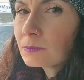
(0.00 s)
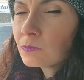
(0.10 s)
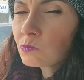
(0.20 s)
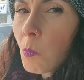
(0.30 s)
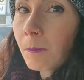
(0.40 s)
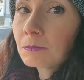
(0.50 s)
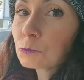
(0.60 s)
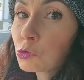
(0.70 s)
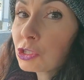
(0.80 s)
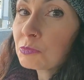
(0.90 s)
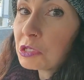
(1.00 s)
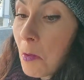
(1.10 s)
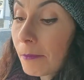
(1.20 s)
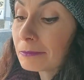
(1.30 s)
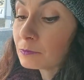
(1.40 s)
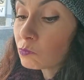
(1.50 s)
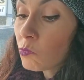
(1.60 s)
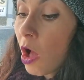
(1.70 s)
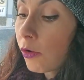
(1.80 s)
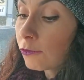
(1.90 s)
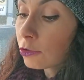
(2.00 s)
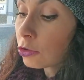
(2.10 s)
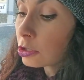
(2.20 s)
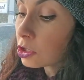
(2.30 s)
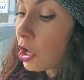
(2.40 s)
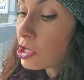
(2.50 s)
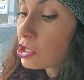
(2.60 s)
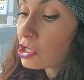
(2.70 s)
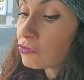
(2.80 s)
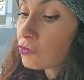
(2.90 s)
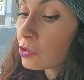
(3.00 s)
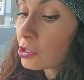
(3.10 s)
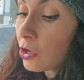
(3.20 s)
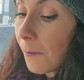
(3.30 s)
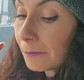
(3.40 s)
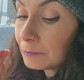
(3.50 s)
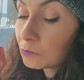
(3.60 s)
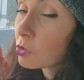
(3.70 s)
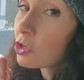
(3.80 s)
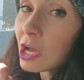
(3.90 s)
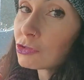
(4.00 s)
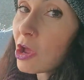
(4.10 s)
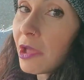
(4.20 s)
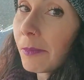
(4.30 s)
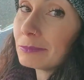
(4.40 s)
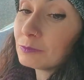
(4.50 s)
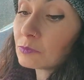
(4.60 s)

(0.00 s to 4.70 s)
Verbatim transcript: Mmm. Crispy. Yeah? Not overcooked. The onion tastes nice. really good. You gotta try it.